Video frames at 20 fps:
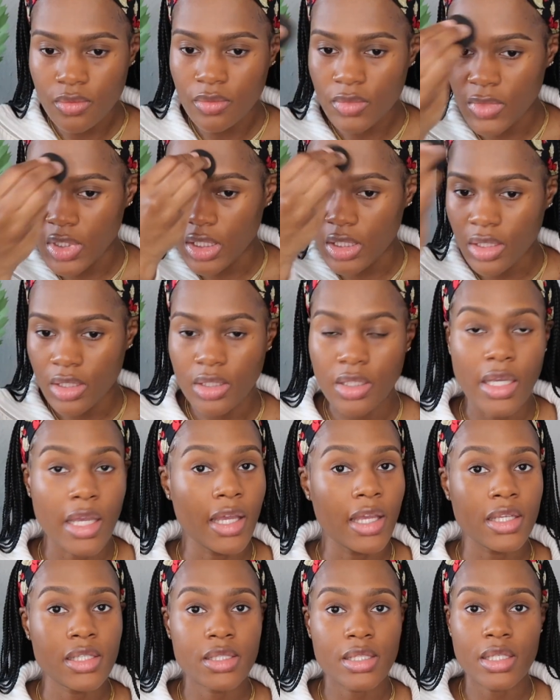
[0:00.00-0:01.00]
And then any
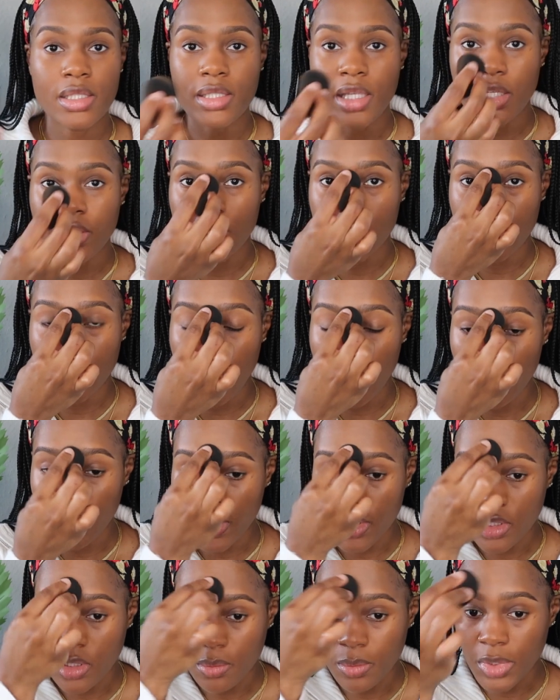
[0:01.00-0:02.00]
excess, I just go
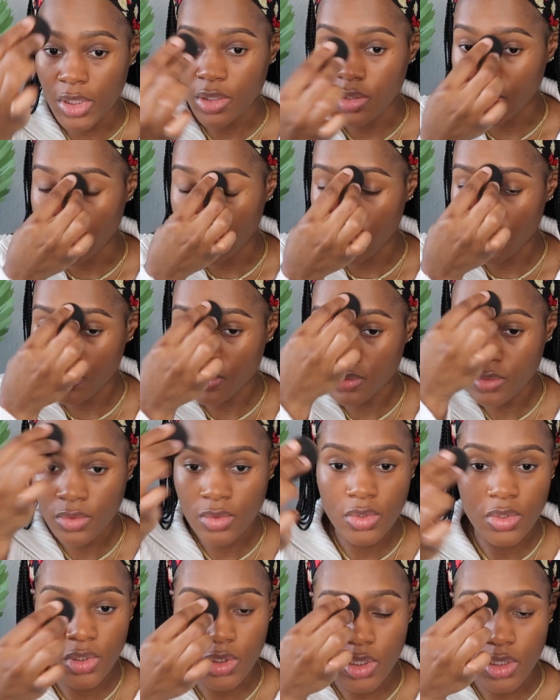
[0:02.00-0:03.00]
in the middle
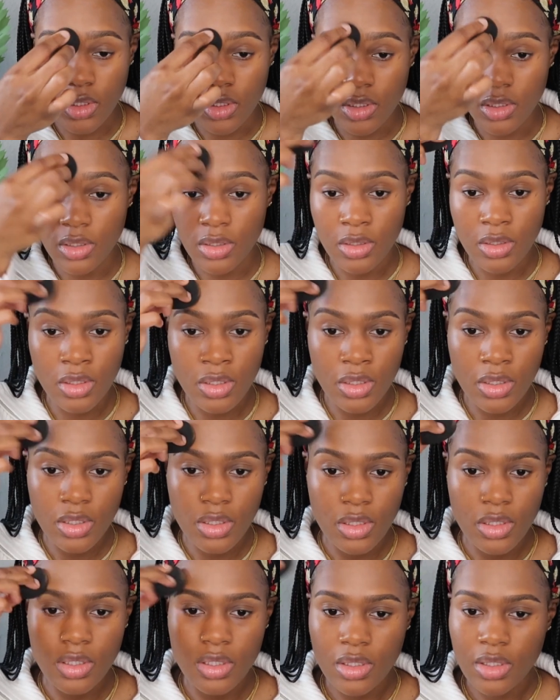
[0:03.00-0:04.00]
to
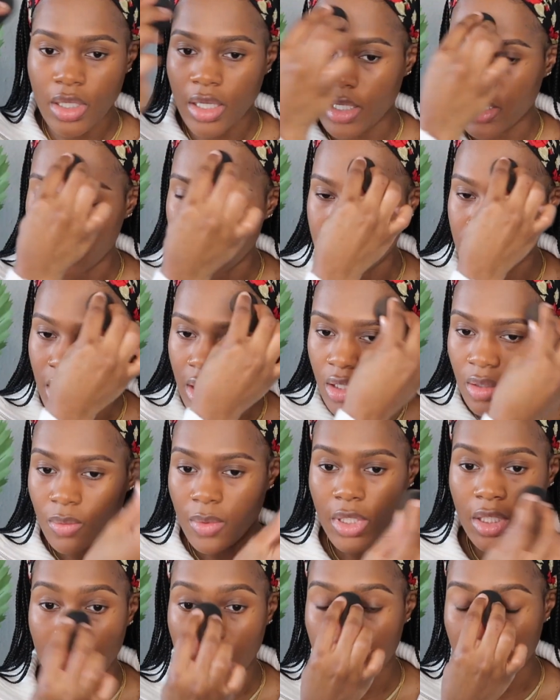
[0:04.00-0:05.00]
kind of take
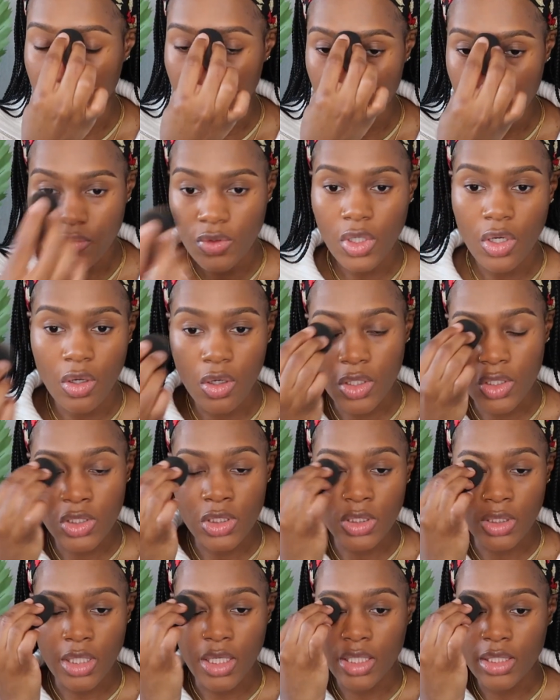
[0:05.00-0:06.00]
away any of the
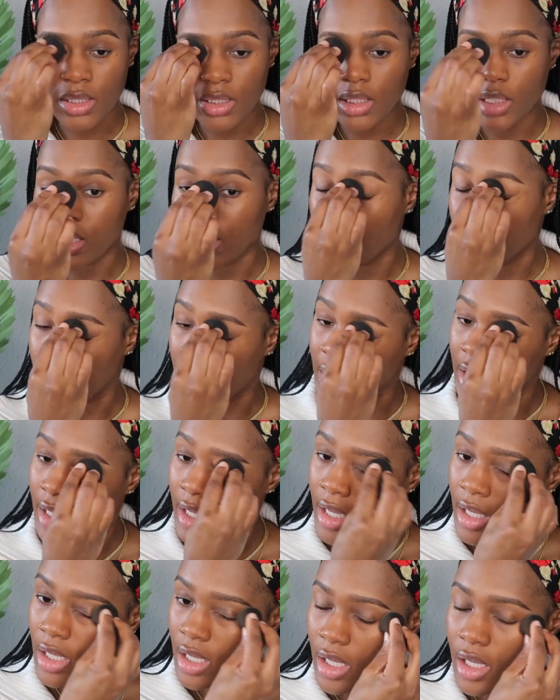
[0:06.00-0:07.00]
harsh lines that I may
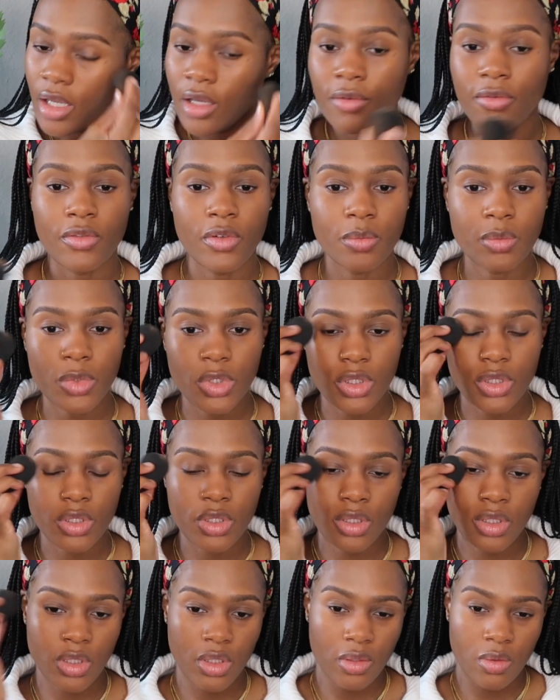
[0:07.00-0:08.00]
have from
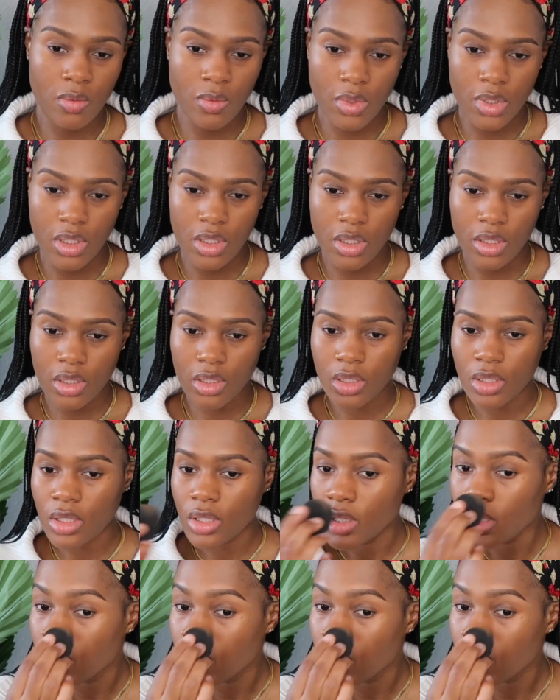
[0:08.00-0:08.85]
doing